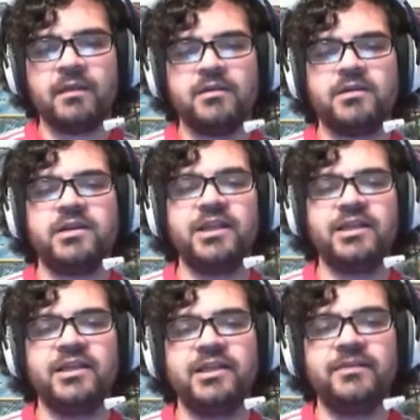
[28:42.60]

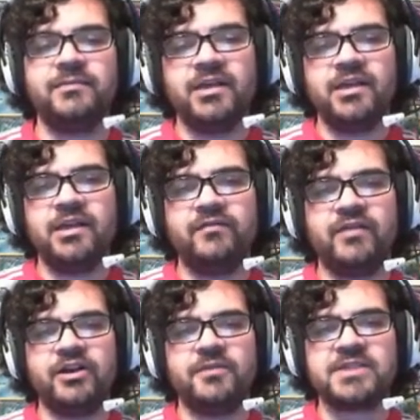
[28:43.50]
Clearly very
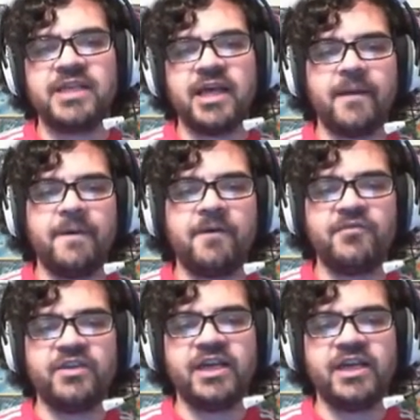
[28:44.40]
upset about the